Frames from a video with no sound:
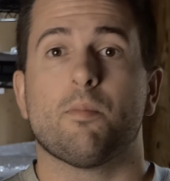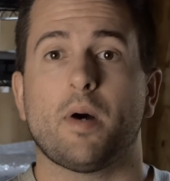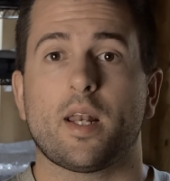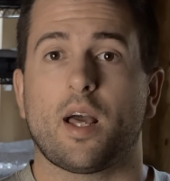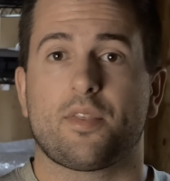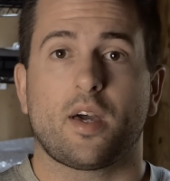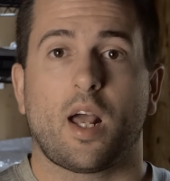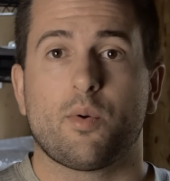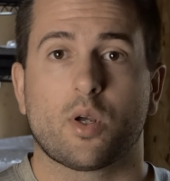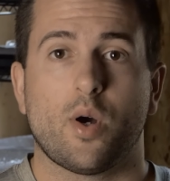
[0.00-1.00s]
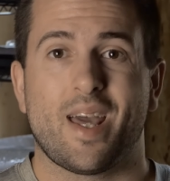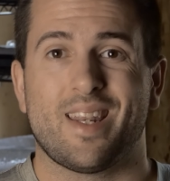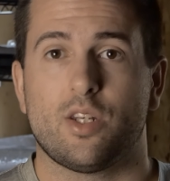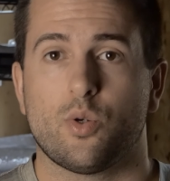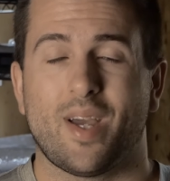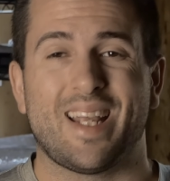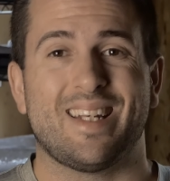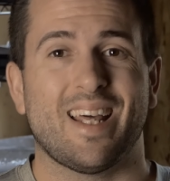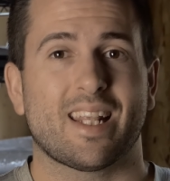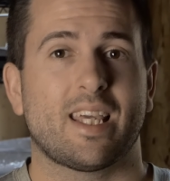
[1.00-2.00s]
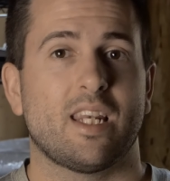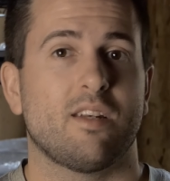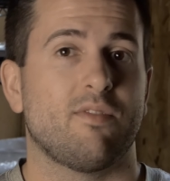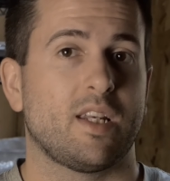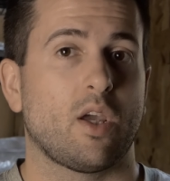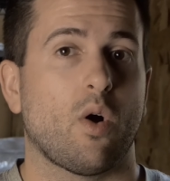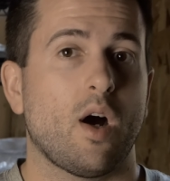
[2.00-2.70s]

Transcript: But I thought I would go ahead and do a dedicated video